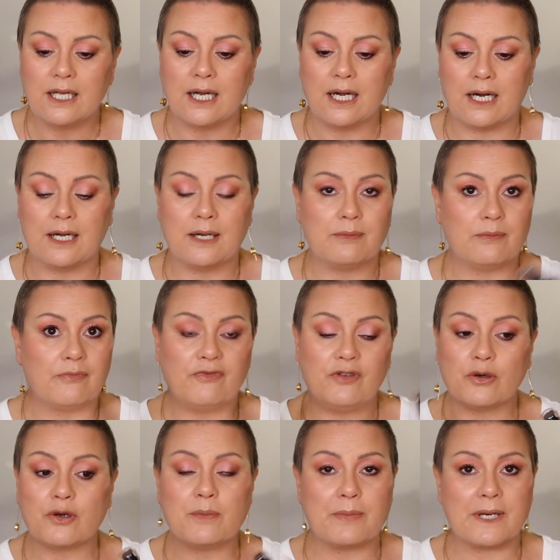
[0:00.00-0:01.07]
I'm
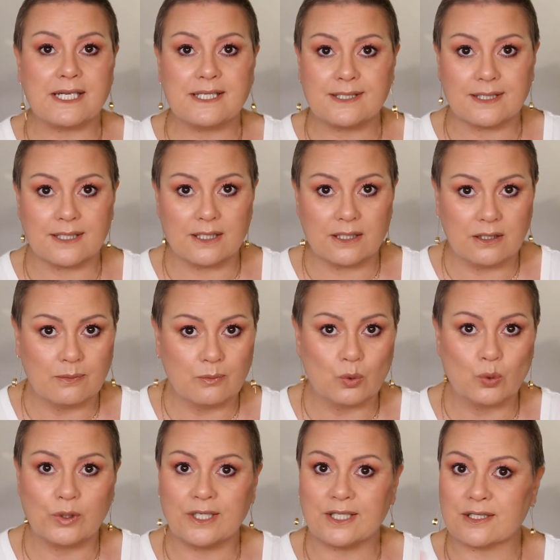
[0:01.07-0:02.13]
very basic in the
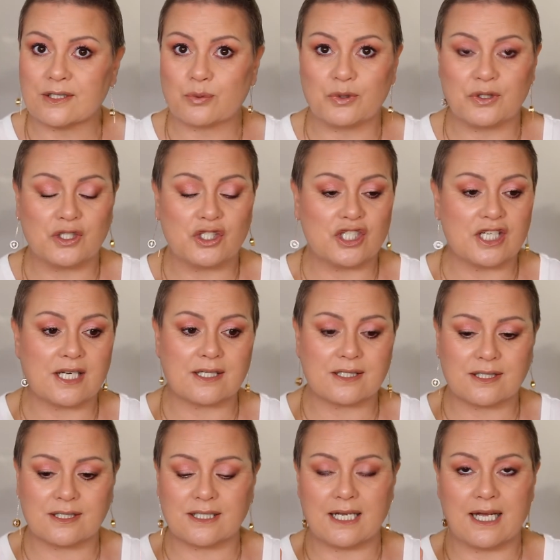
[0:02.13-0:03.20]
mornings with
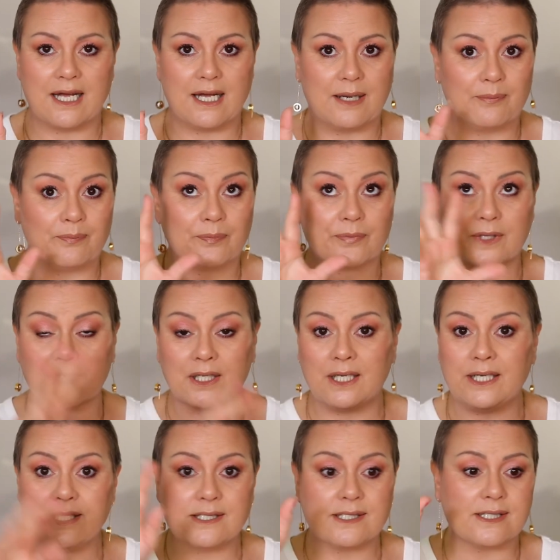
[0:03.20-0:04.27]
just
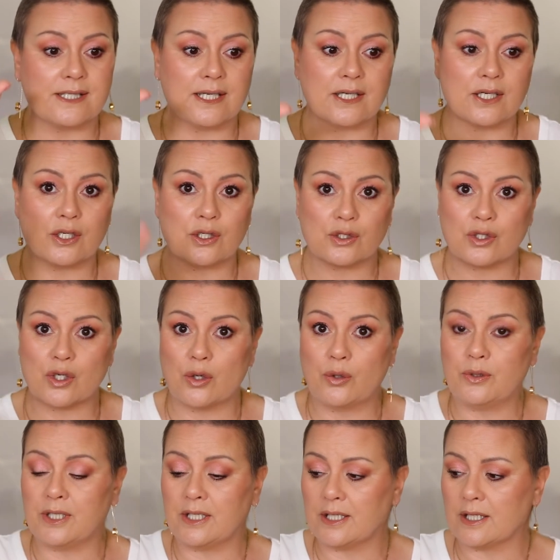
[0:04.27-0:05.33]
cleansing,
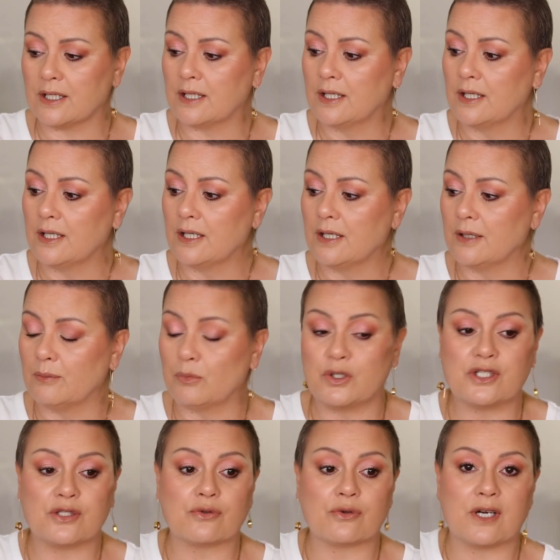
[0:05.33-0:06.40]
toning,
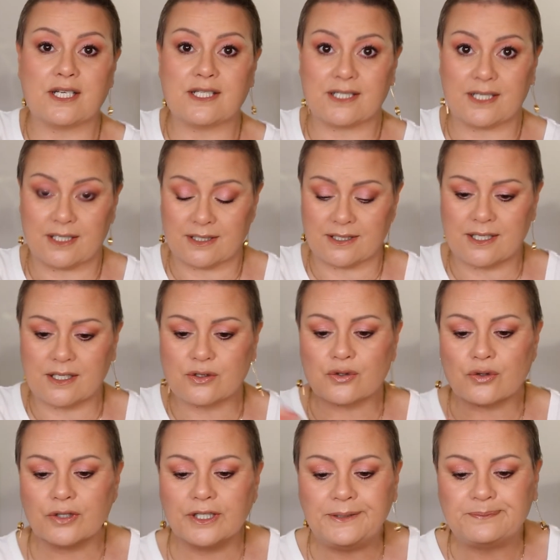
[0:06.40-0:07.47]
moisturizer,
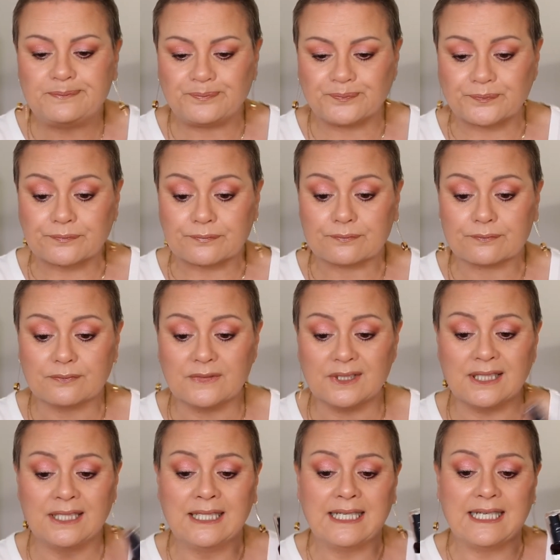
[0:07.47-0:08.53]
sunscreen.
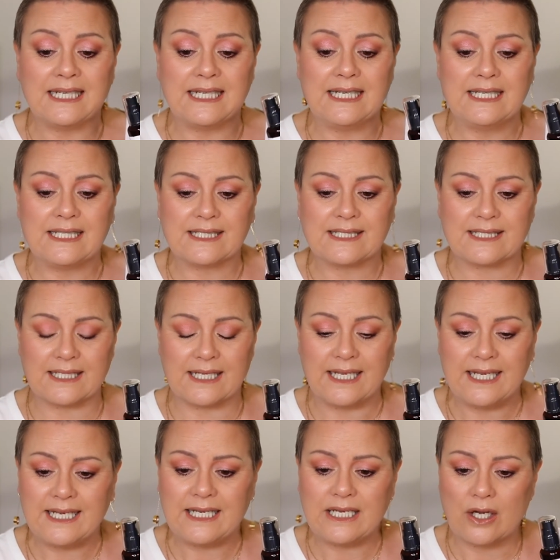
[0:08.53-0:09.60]
It's
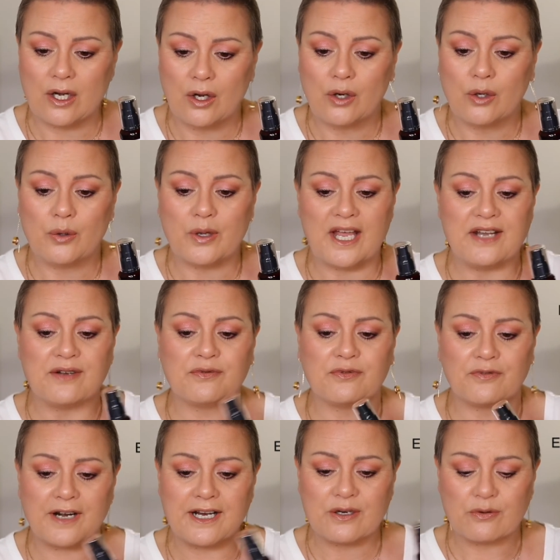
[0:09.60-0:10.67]
EO and
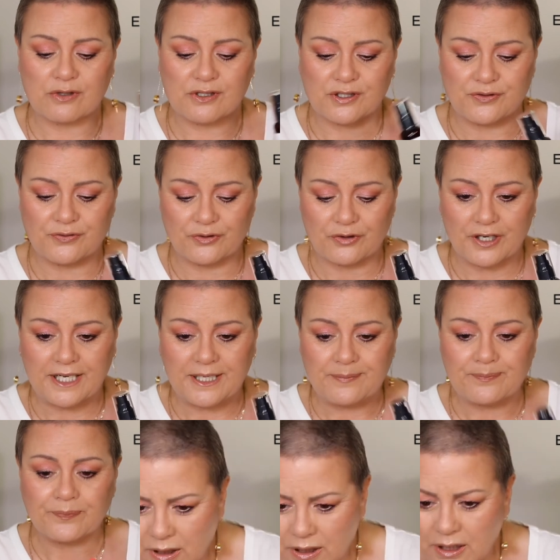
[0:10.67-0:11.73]

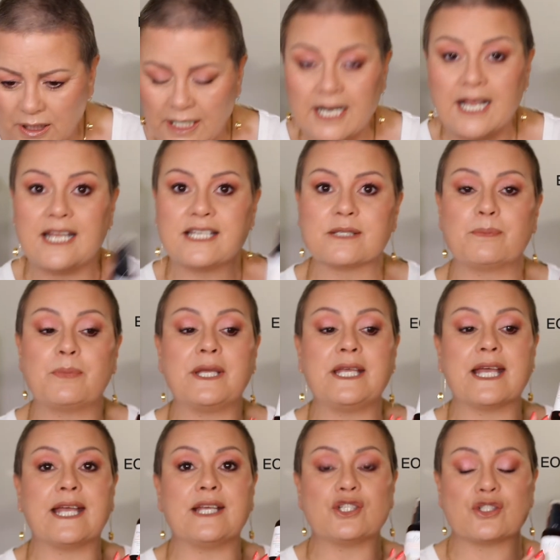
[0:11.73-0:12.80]
fragrance-free, and it has a
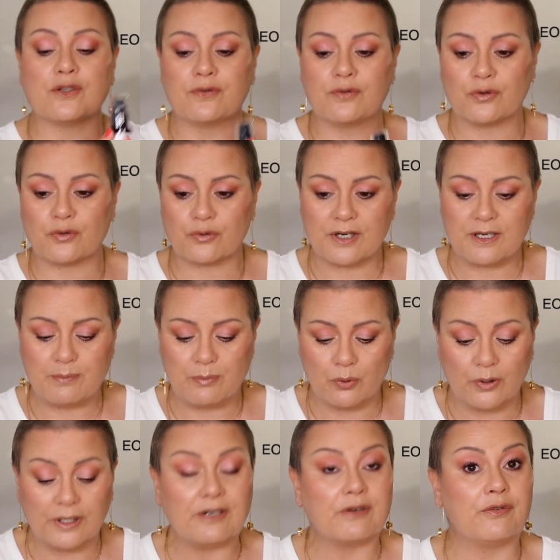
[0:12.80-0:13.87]
pH of
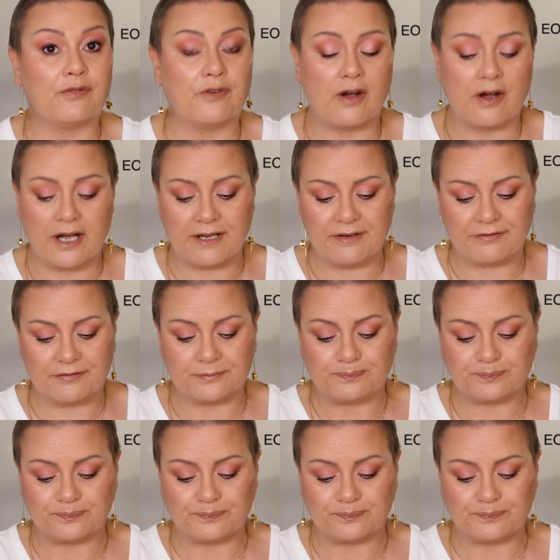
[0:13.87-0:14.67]
3.5.